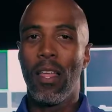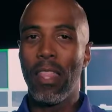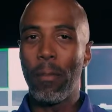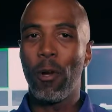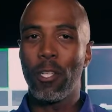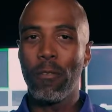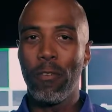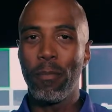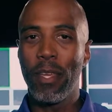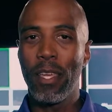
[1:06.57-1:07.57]
That person
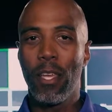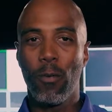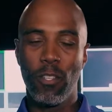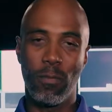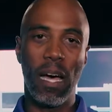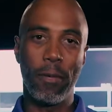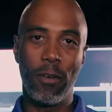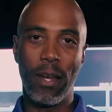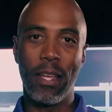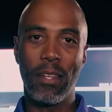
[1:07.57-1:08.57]
for me was Bobby
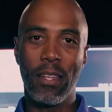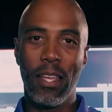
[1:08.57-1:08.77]
Grant.